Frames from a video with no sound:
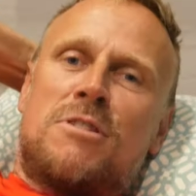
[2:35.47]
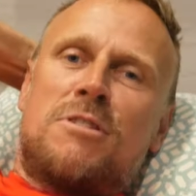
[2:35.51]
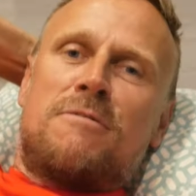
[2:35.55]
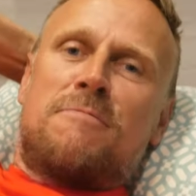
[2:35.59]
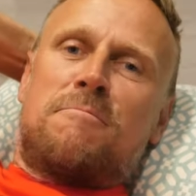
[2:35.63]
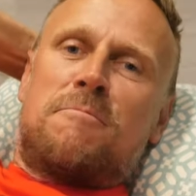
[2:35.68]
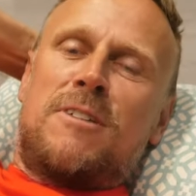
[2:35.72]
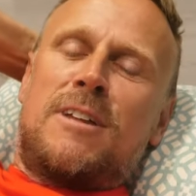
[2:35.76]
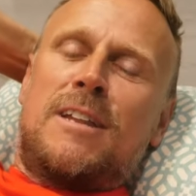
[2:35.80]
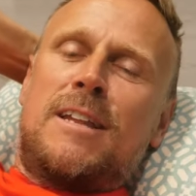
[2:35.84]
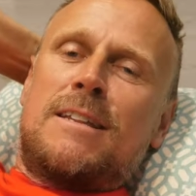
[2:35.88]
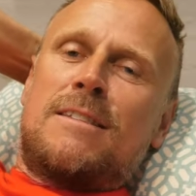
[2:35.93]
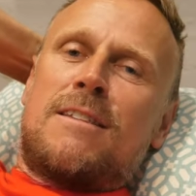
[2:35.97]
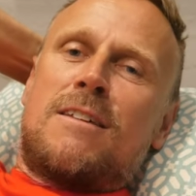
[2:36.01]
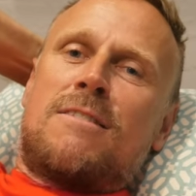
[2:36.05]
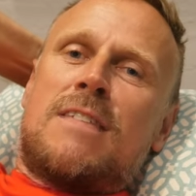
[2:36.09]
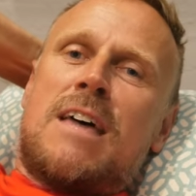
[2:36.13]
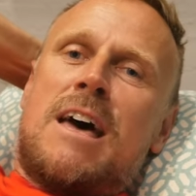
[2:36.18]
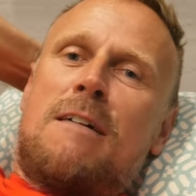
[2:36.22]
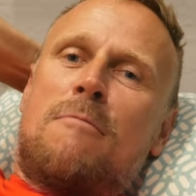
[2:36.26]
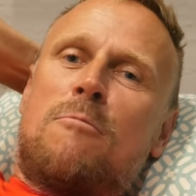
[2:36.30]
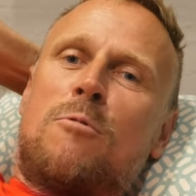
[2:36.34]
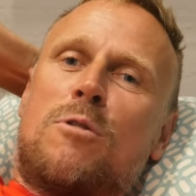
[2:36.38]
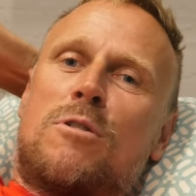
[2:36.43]
The feeling
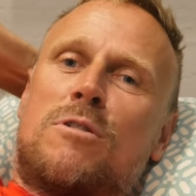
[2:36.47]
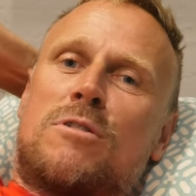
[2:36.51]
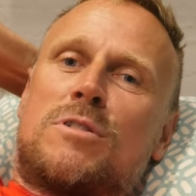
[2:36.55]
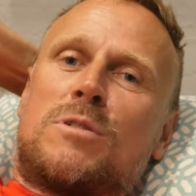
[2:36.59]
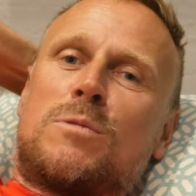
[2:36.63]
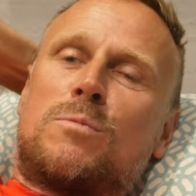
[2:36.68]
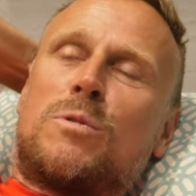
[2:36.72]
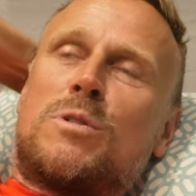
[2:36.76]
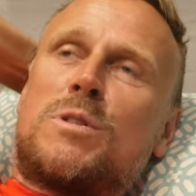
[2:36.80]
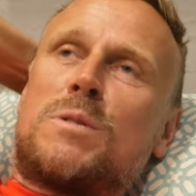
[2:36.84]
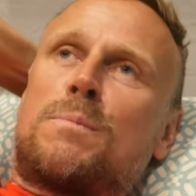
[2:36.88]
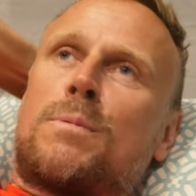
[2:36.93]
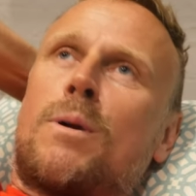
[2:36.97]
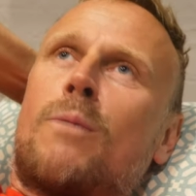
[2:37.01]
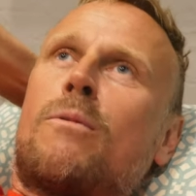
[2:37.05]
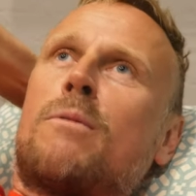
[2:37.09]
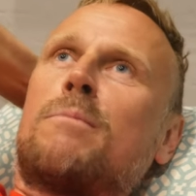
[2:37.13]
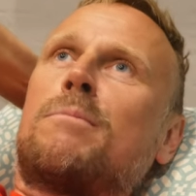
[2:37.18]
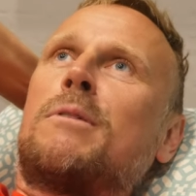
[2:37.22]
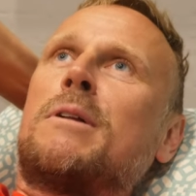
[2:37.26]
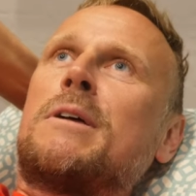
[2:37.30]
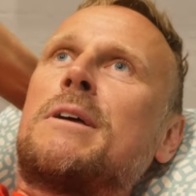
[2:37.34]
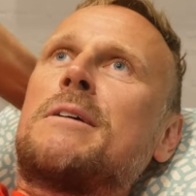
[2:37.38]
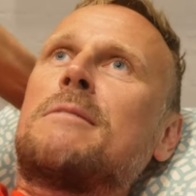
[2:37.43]
that was
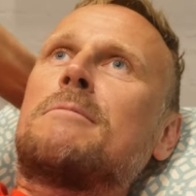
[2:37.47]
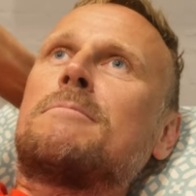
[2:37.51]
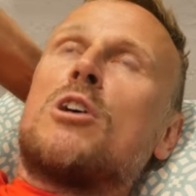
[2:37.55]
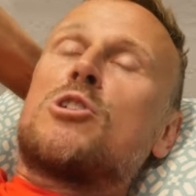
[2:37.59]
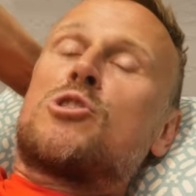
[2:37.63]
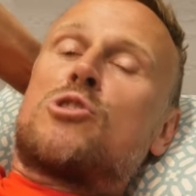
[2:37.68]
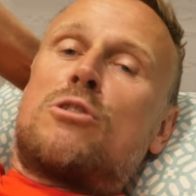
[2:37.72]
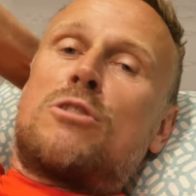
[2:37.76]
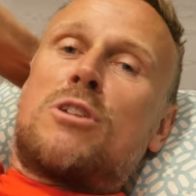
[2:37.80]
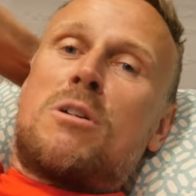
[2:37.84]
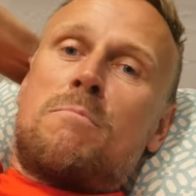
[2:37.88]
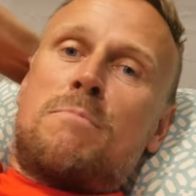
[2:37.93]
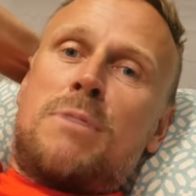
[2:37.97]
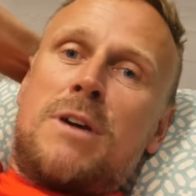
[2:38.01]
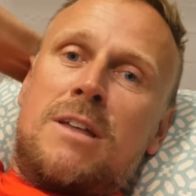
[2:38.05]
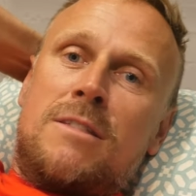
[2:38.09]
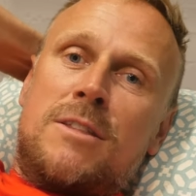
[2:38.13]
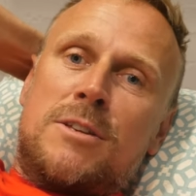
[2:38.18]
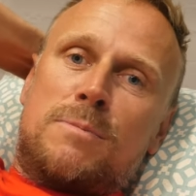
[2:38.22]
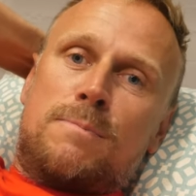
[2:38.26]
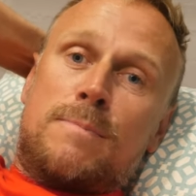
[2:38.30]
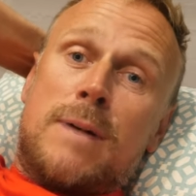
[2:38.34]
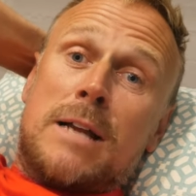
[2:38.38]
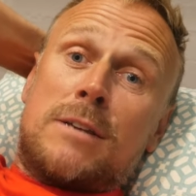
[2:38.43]
probably, I should compare
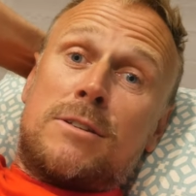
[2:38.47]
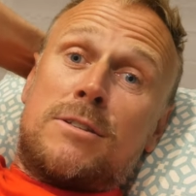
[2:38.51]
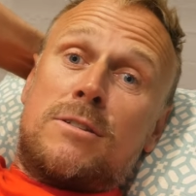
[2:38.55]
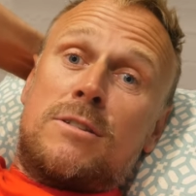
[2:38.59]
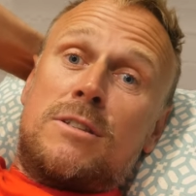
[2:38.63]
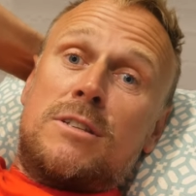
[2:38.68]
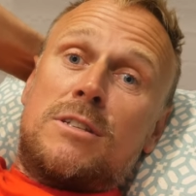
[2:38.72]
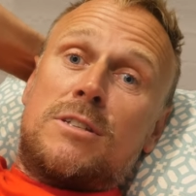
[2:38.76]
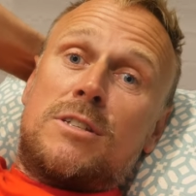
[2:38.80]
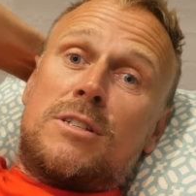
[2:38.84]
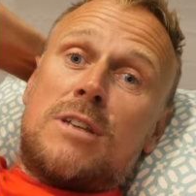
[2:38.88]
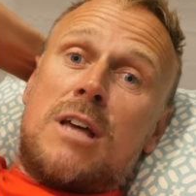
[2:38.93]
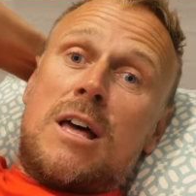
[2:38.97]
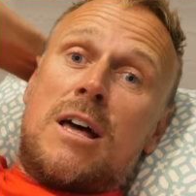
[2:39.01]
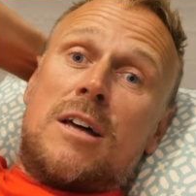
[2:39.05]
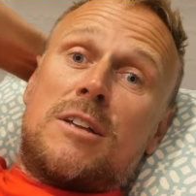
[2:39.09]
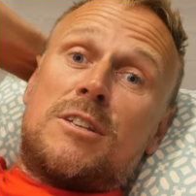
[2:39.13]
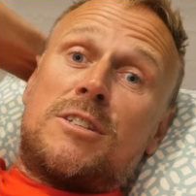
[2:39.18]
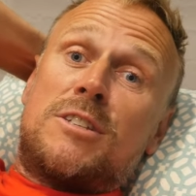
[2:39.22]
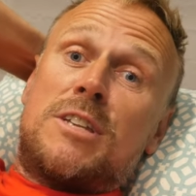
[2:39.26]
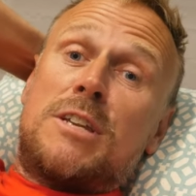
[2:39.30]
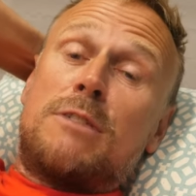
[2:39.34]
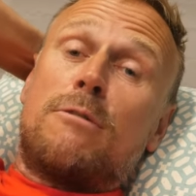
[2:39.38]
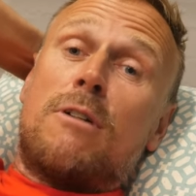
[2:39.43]
this back to this
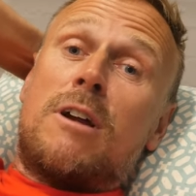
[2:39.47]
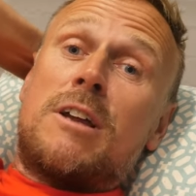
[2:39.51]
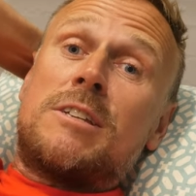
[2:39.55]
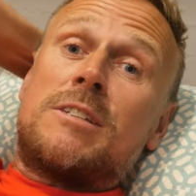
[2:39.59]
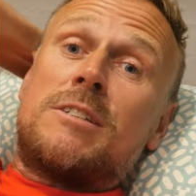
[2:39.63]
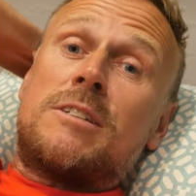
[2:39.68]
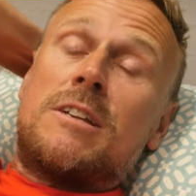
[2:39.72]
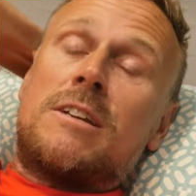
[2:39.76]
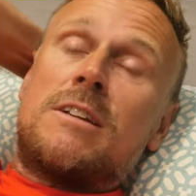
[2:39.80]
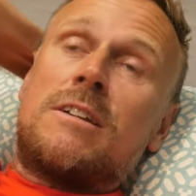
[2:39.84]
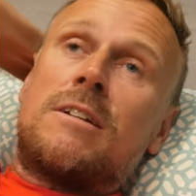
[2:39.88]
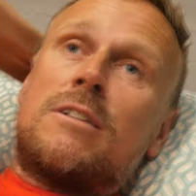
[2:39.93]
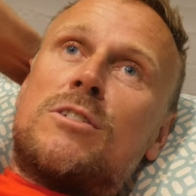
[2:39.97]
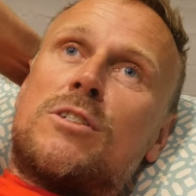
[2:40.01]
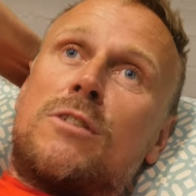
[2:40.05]
stingray sting.